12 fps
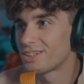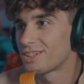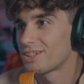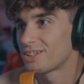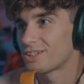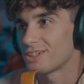I'm
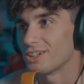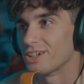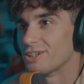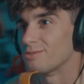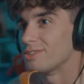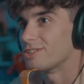sorry. No,
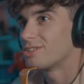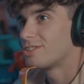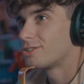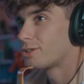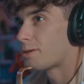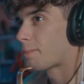you're fine.
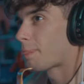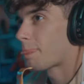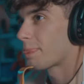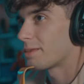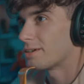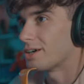I'm gonna.
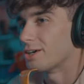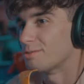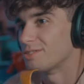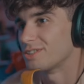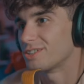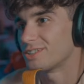Oh, but
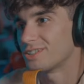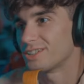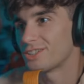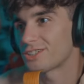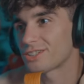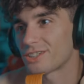it
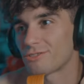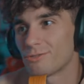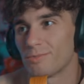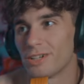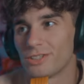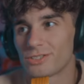just like
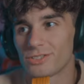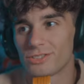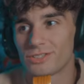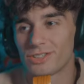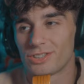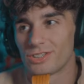reminds her
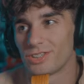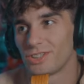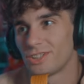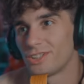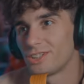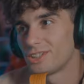
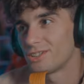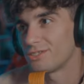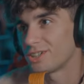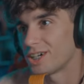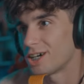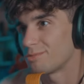what
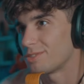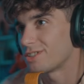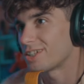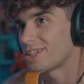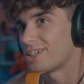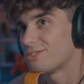happened. Like
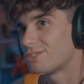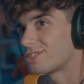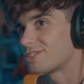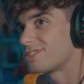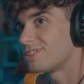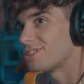he
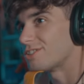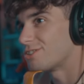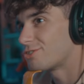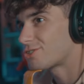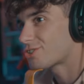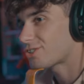wasn't, you know, he was
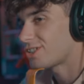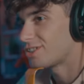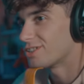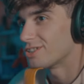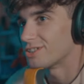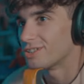just trying
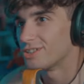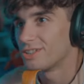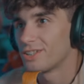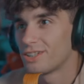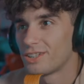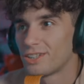to
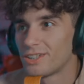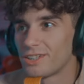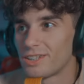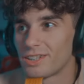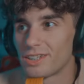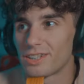
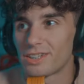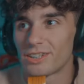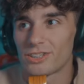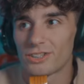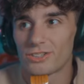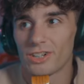
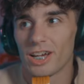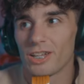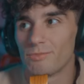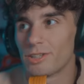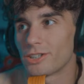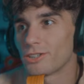try and
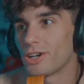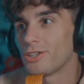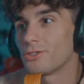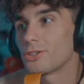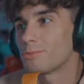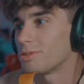make. Her... Oh, they're
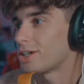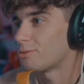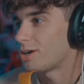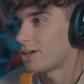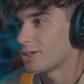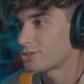on the plane. Wow,
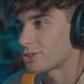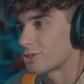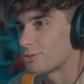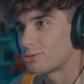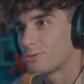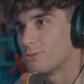that was a
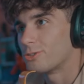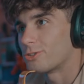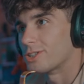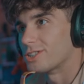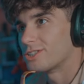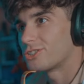cool
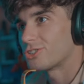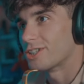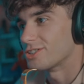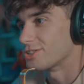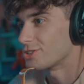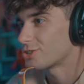
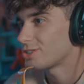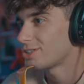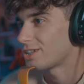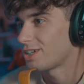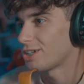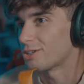transition.
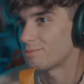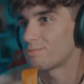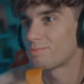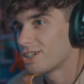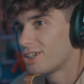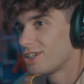Damn.
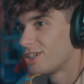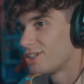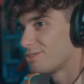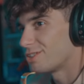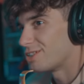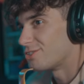
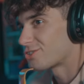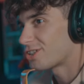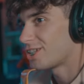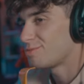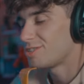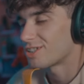But he was trying to
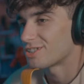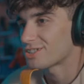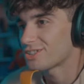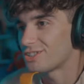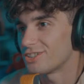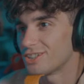be
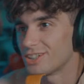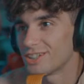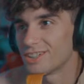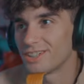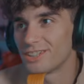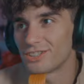considerate,
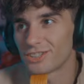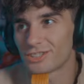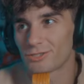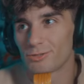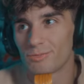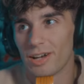and it just
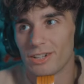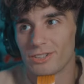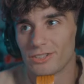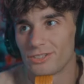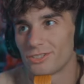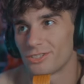reminded
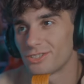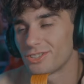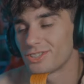her.